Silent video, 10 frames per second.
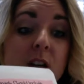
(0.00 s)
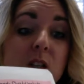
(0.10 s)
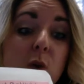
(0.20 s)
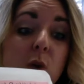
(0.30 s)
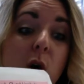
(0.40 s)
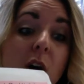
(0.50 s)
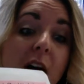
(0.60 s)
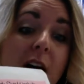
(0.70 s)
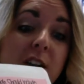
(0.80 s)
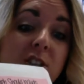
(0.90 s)
So
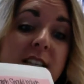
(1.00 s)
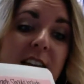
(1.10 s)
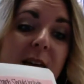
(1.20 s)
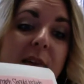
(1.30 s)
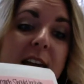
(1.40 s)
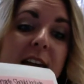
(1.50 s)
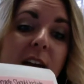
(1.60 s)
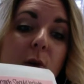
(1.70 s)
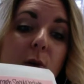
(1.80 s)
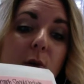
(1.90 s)
I should take a minute
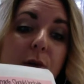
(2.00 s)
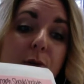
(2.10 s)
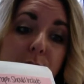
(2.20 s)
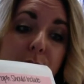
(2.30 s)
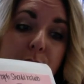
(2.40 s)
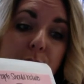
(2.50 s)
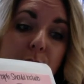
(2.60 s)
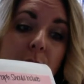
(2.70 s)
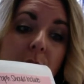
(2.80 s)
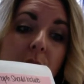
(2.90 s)
and go
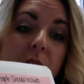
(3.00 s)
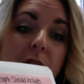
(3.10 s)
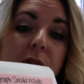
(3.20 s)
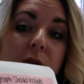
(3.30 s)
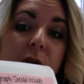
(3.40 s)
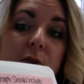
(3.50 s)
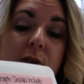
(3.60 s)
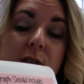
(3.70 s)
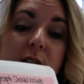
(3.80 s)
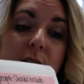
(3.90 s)
through
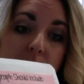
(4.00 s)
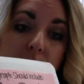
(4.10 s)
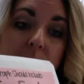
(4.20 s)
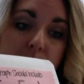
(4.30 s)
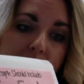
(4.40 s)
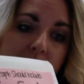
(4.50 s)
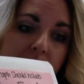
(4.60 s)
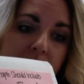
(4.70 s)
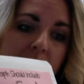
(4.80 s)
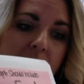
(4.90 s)
those notes as
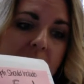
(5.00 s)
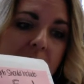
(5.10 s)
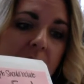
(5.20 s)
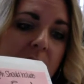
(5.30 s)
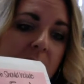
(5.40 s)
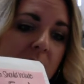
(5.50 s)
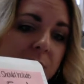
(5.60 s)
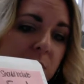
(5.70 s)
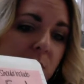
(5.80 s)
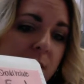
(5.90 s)
well. And
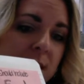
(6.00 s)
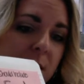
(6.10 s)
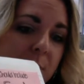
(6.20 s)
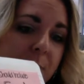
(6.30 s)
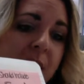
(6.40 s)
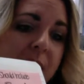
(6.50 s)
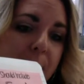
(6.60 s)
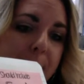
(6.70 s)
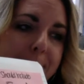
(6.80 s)
if you notice on the bottom,